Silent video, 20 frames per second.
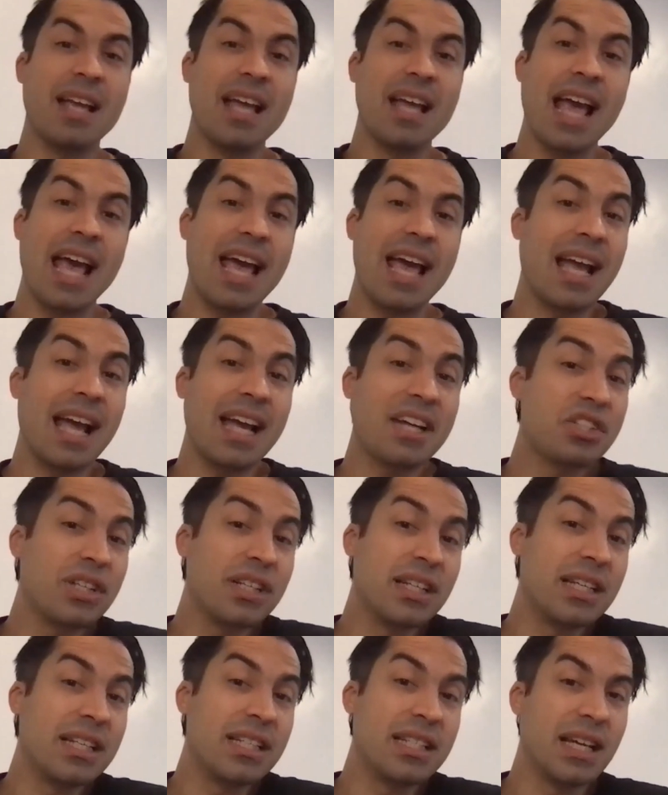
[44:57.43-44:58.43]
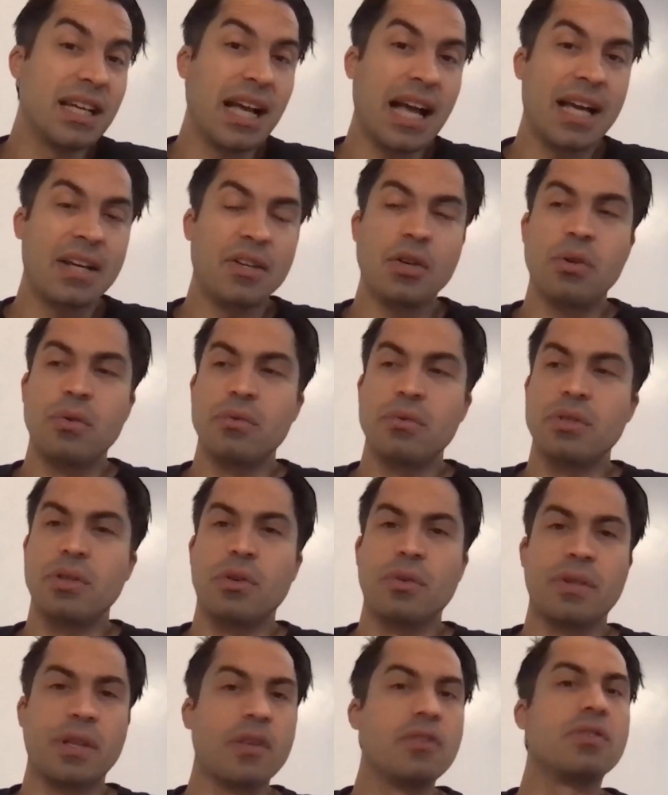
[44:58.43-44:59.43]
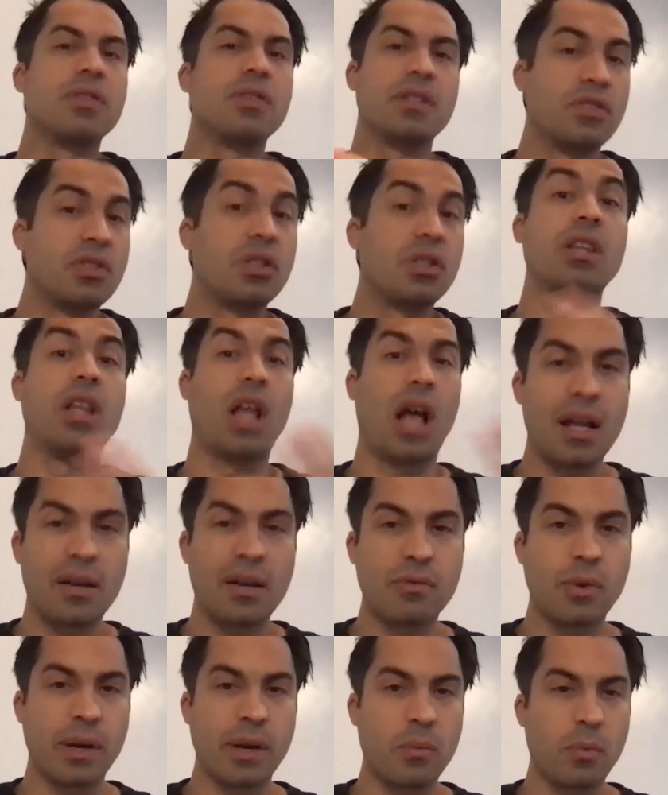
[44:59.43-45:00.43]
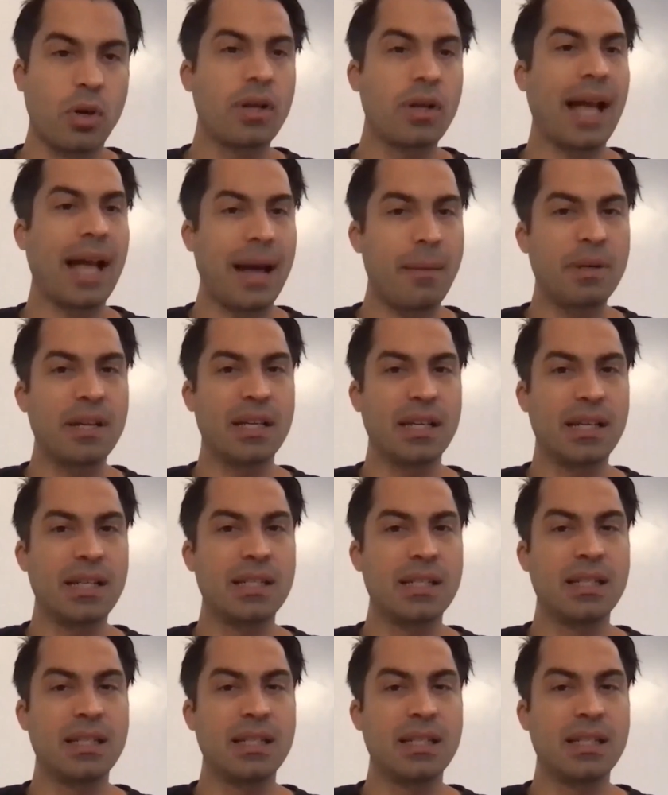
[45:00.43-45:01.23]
and actually in India, I know there's a lot of great work happening in